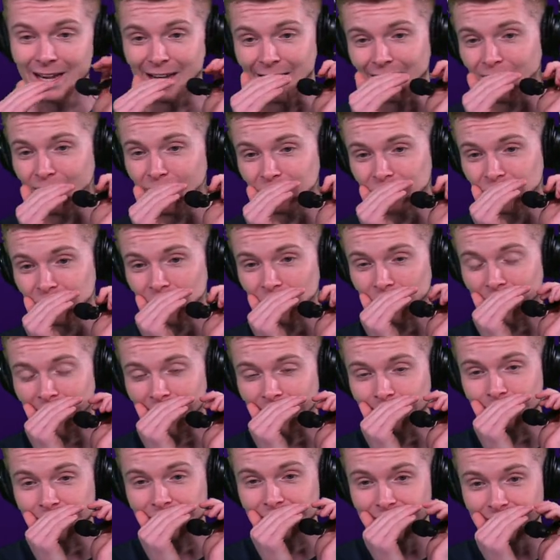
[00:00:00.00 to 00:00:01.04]
and also,
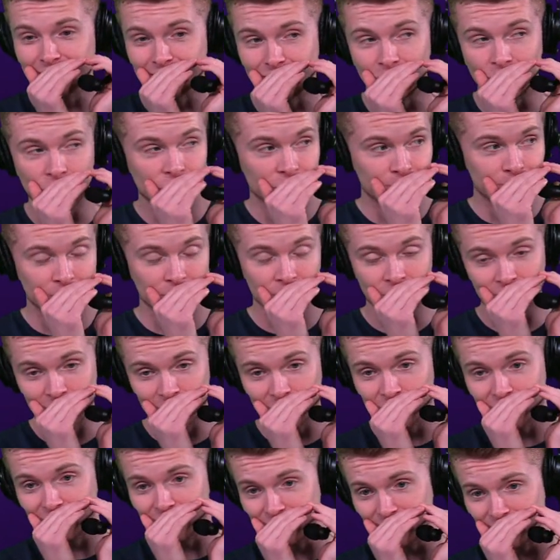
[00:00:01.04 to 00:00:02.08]
I'm self
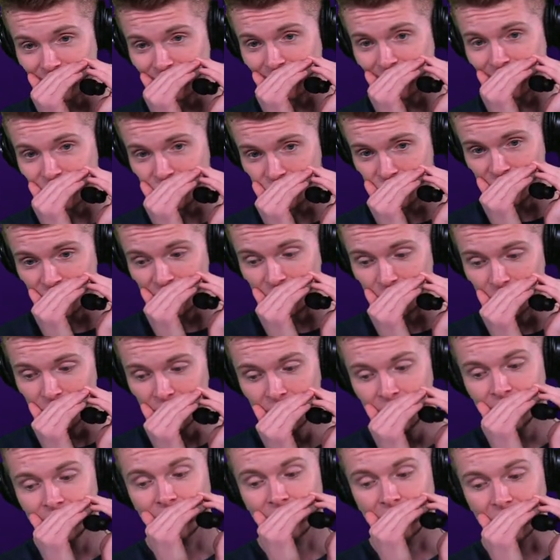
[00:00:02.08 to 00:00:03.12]
producing today's show.
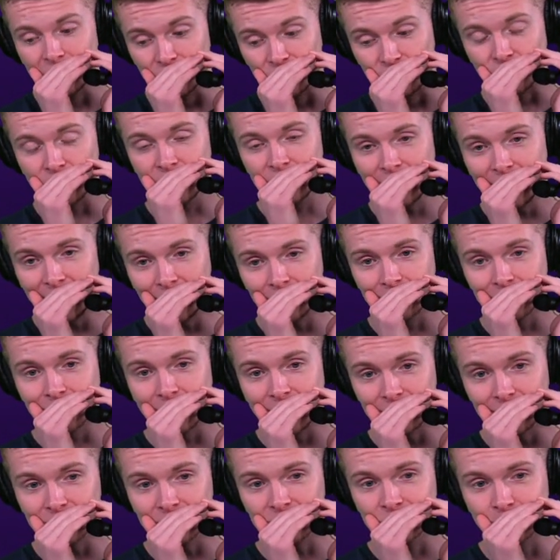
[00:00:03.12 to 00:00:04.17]
If we got a
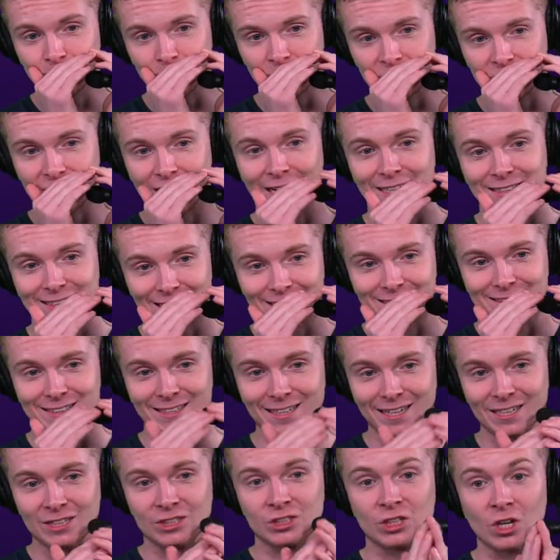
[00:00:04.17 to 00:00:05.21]
lot of super chats on
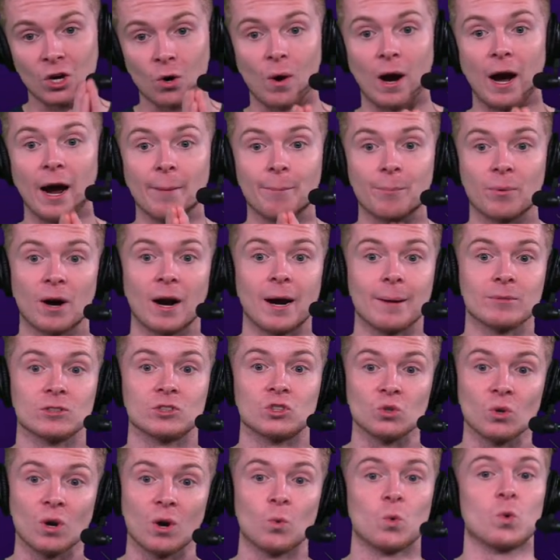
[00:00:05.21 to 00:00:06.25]
today's show, I promise
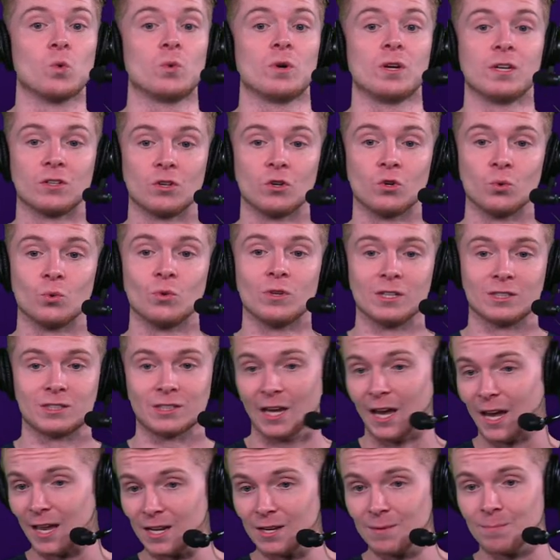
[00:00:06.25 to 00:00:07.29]
you I won't need to do this
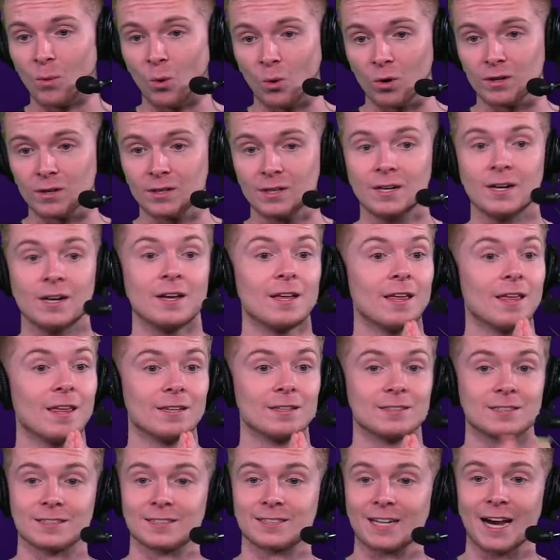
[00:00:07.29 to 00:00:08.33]
anymore.
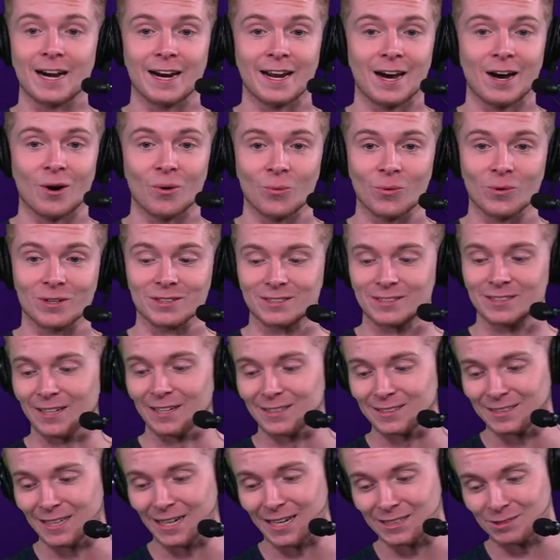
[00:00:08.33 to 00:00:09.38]
It's just kind of how it works here
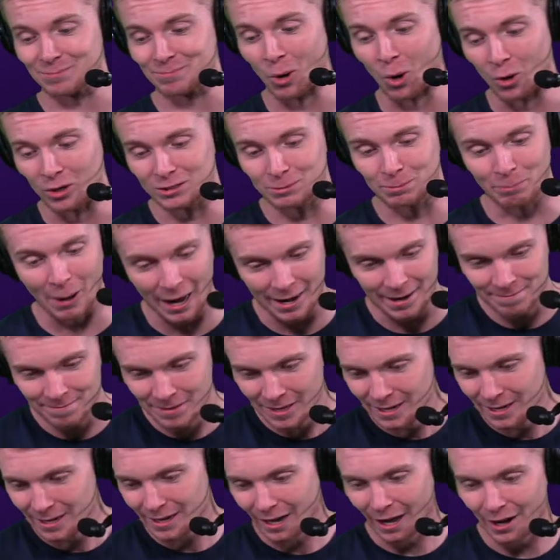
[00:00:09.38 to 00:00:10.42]
at Chat Sports. But
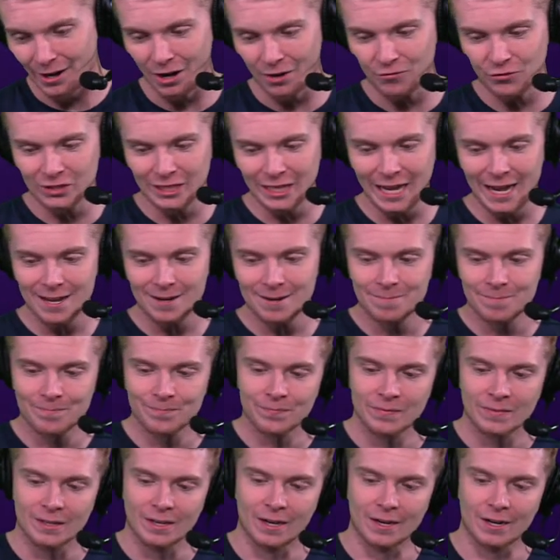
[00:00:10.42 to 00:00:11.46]
enough of that.
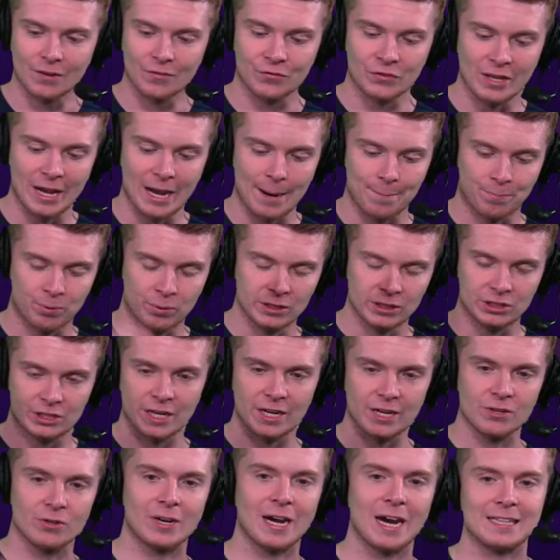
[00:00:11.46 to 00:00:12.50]
Enough of that.
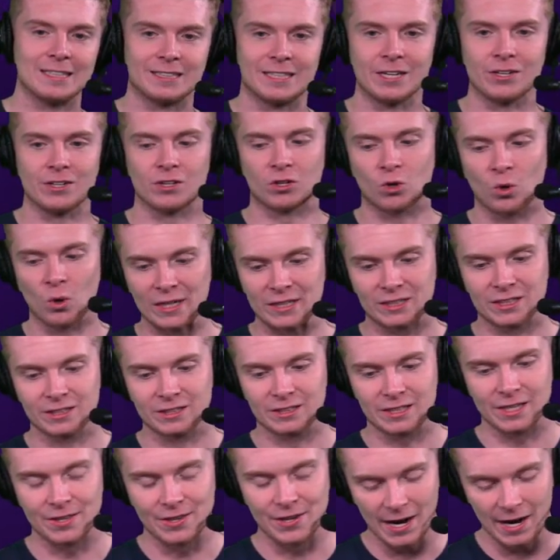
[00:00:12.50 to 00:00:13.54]
Appreciate you guys getting your
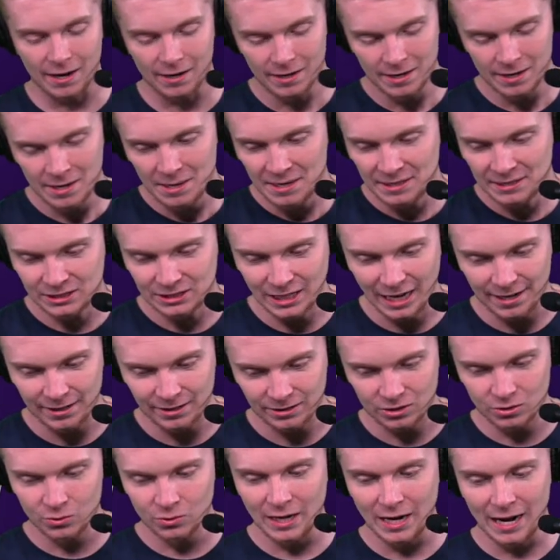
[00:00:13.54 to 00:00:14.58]
questions in there. Shout
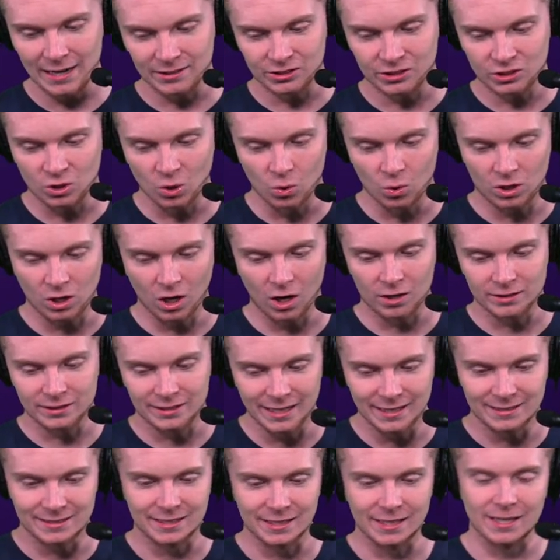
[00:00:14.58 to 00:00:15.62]
out to you guys.
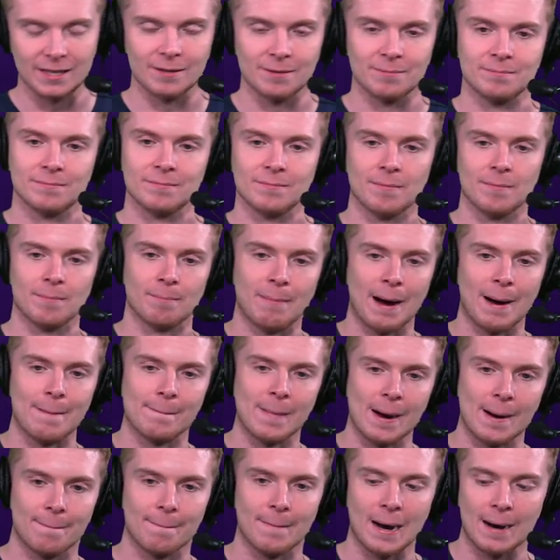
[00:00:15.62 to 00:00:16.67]
Skullcards18. My,
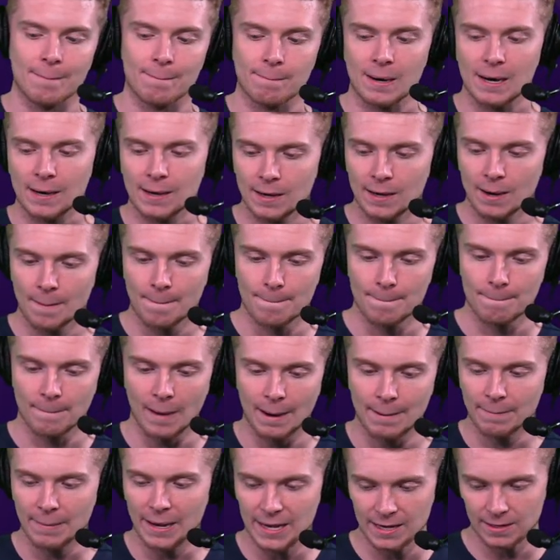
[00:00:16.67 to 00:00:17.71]
my, my, my,
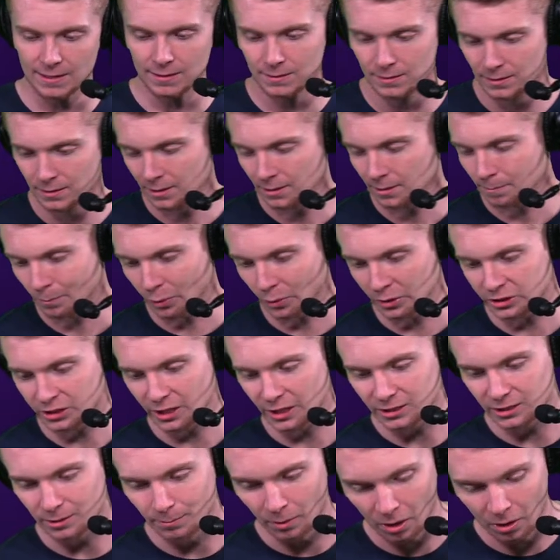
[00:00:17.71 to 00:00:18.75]
my man.
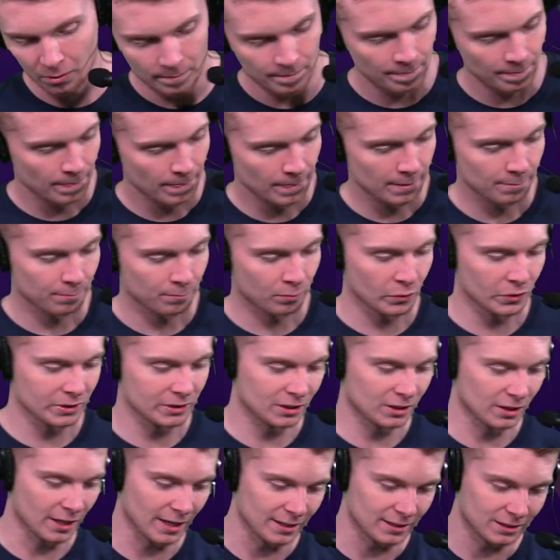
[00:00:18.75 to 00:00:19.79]
Appreciate you, bro.
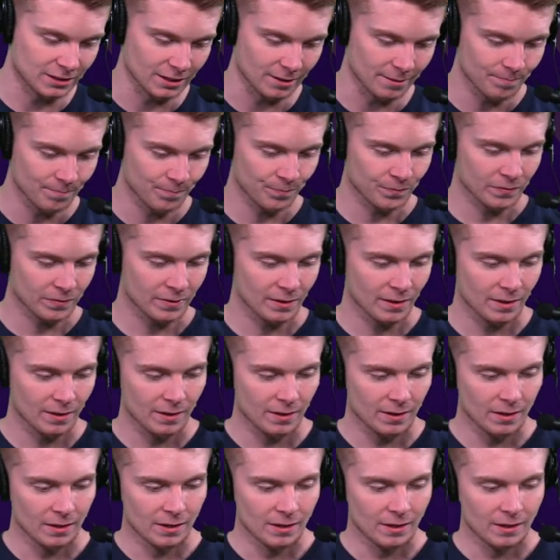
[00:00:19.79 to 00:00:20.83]
Appreciate you.
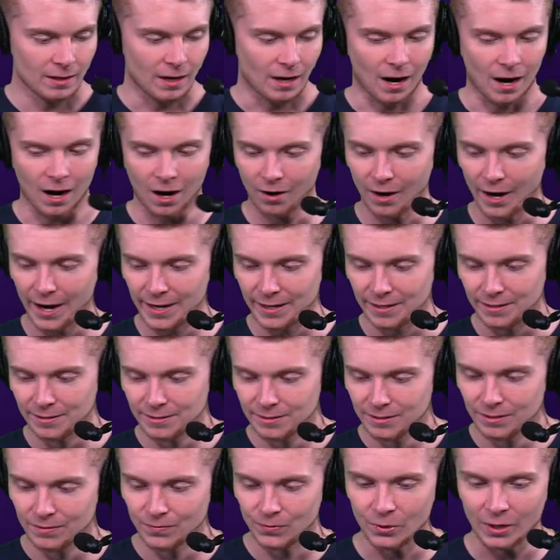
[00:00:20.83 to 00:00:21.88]
All righty.
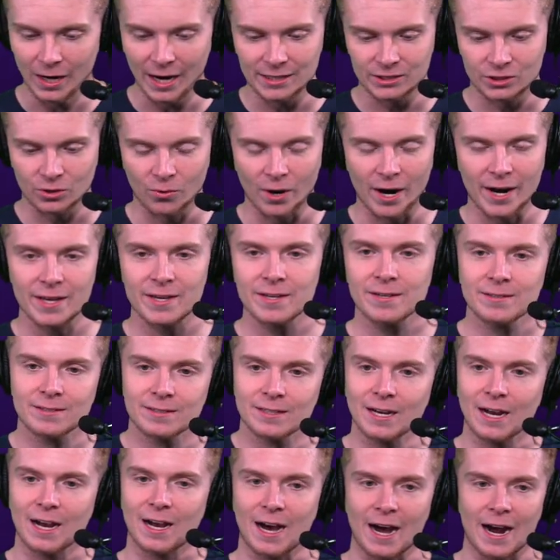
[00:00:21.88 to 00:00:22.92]
You guys are ready?
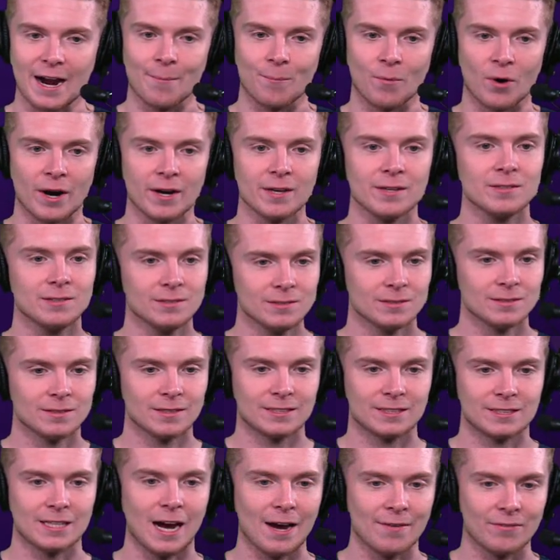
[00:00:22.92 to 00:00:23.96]
I am ready.
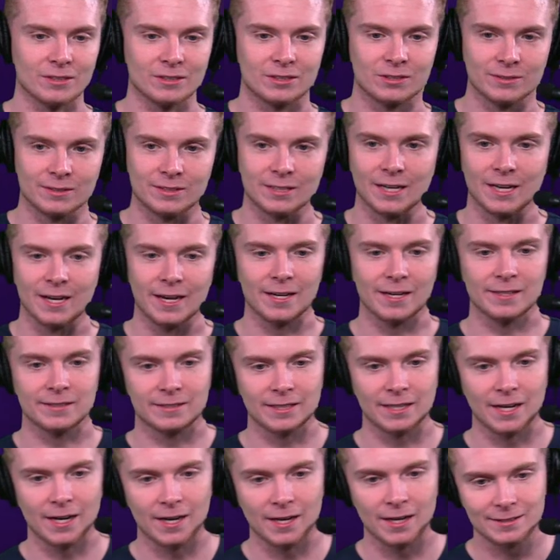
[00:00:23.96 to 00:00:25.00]
Let's dive into today's
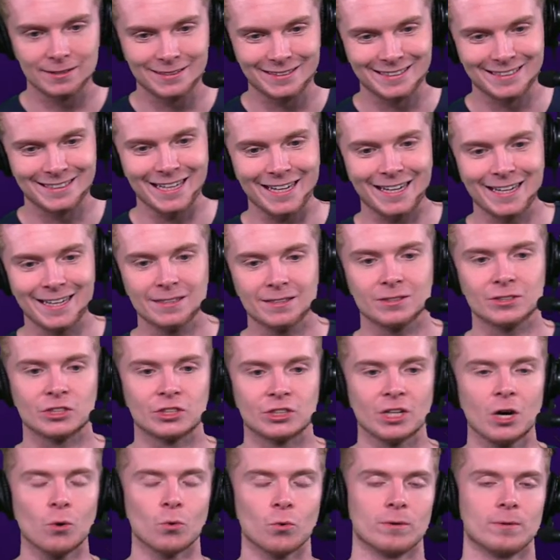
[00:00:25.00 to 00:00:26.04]
uh, second
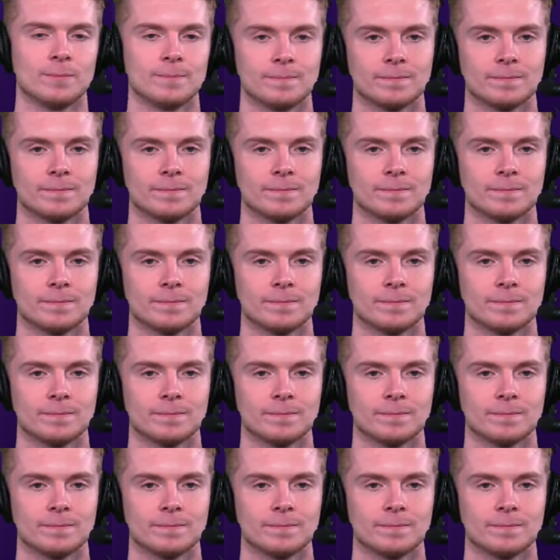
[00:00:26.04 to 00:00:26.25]
show.